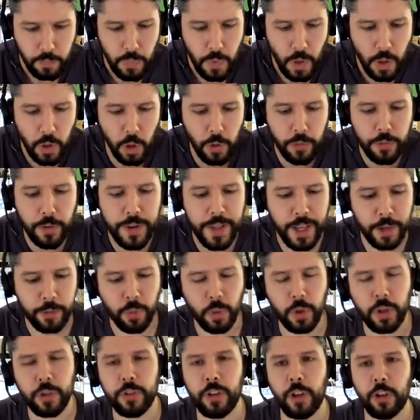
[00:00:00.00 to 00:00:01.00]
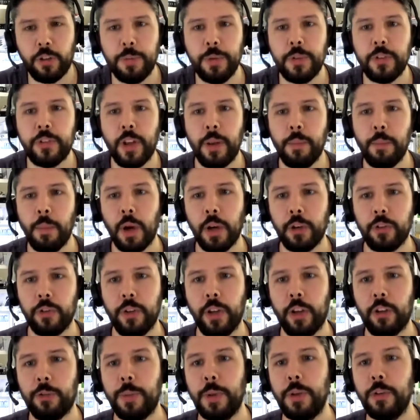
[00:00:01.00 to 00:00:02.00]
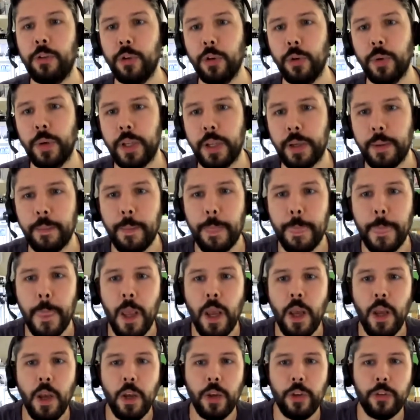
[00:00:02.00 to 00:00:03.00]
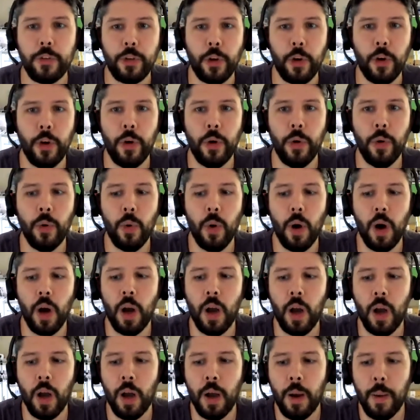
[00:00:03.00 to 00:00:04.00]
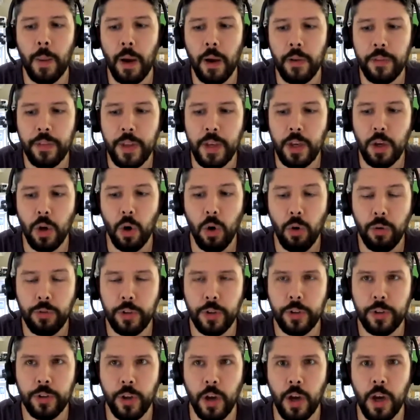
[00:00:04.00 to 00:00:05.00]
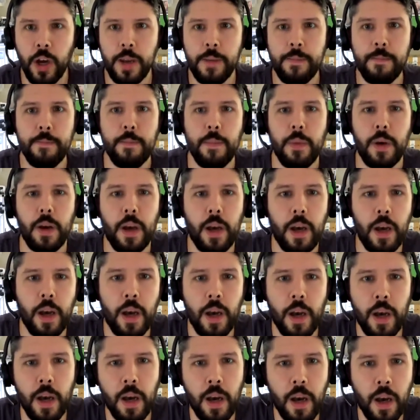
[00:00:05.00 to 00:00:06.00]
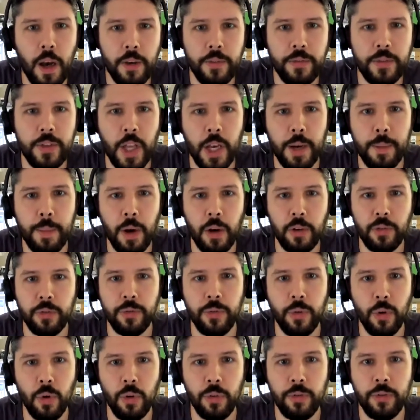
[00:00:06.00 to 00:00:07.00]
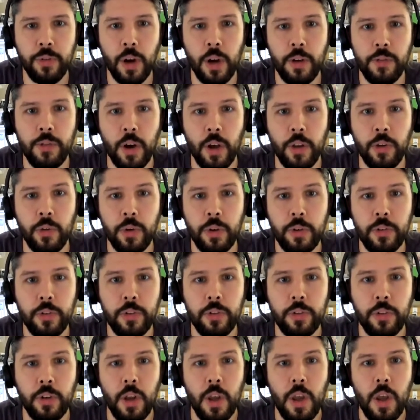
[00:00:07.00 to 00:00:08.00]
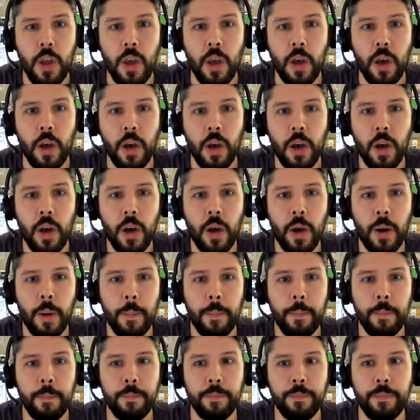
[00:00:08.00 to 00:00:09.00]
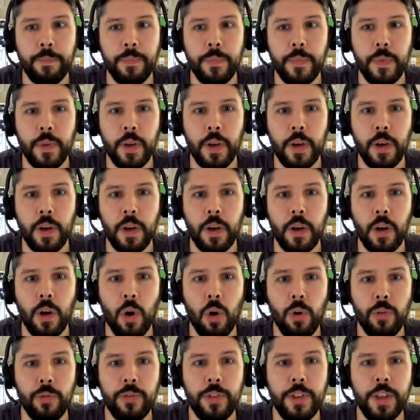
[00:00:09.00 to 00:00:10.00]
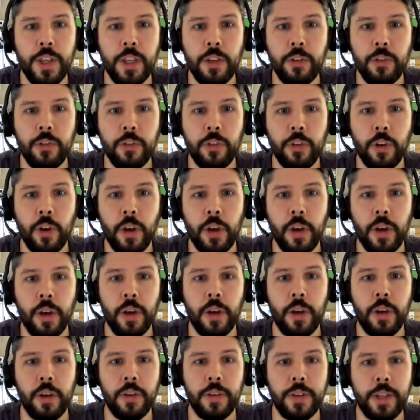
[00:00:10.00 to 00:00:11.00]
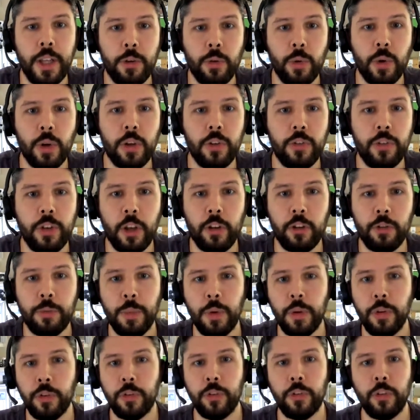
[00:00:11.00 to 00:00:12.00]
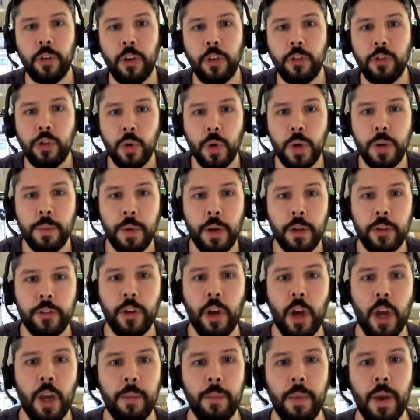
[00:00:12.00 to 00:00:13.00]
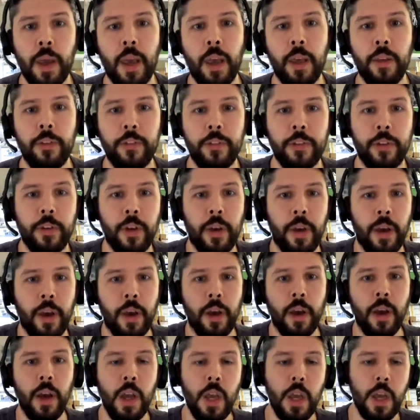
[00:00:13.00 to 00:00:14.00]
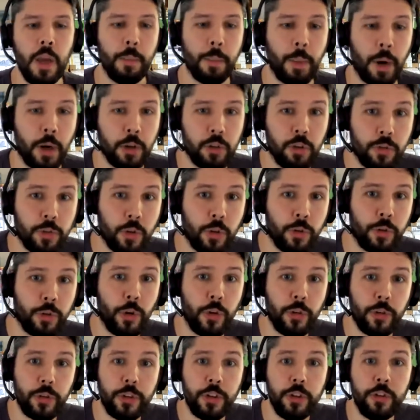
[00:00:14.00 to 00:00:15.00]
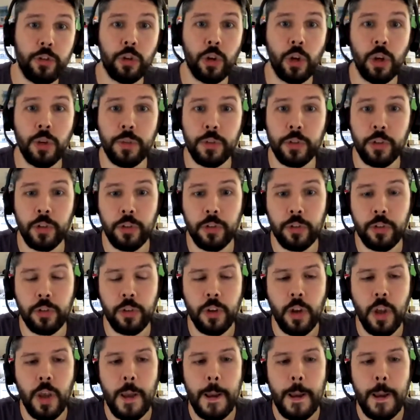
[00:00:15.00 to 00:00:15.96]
a lot of the network assessments that Microsoft has been doing. So I think over time, I've done about 400 or 500 of these network assessments during my time at Microsoft Consultancy Services.